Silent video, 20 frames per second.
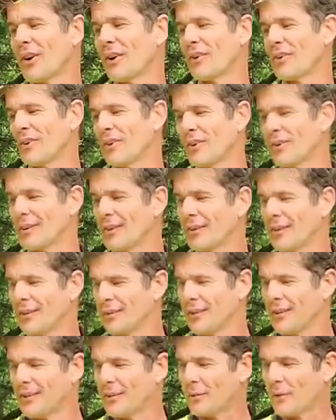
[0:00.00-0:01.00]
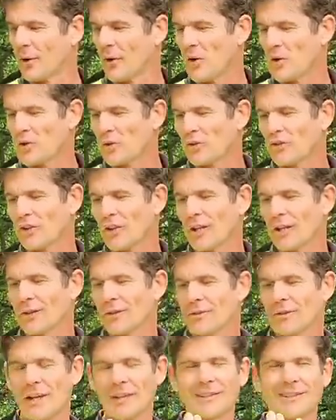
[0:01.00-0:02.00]
So very interesting.
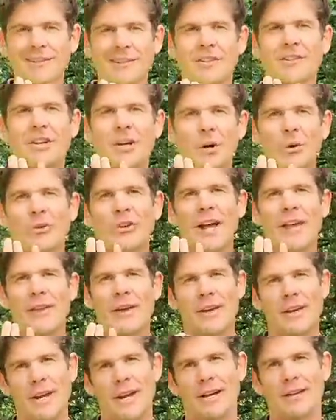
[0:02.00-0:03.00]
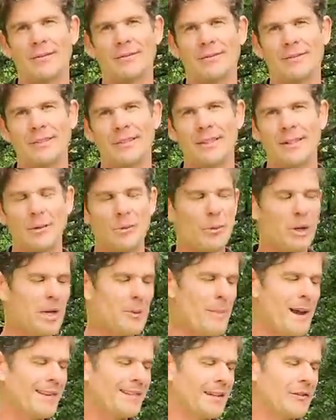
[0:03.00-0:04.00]
This is the deals out there now. We can
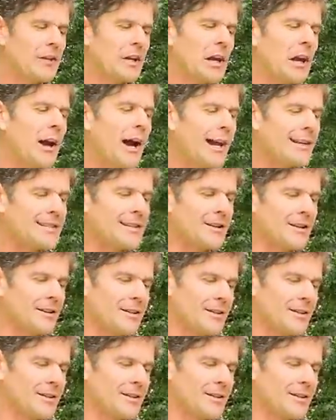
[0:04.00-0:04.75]
make this even lighter.